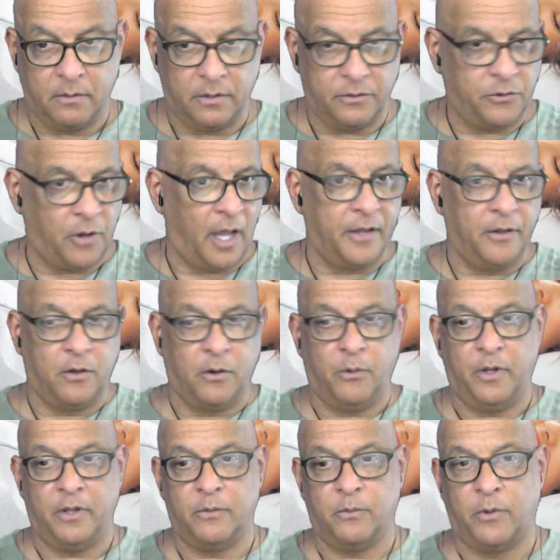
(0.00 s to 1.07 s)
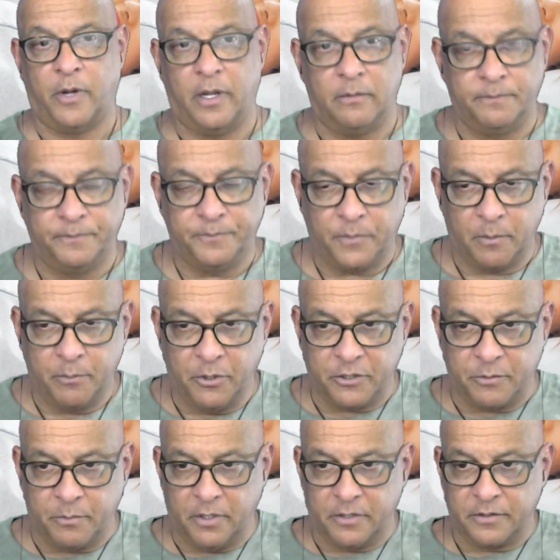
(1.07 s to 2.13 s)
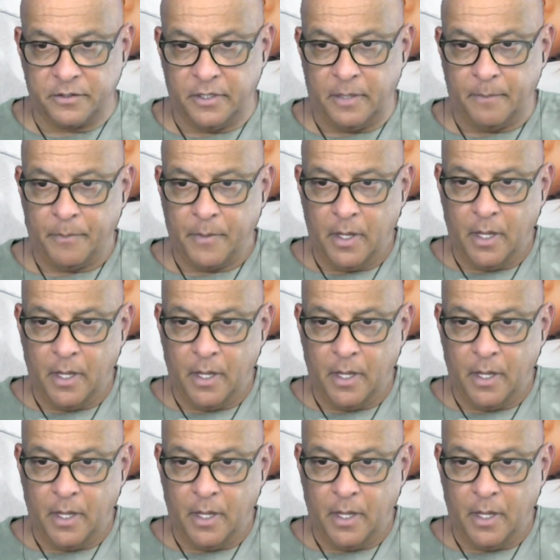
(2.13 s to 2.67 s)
So I can go either way. Puts me to sleep.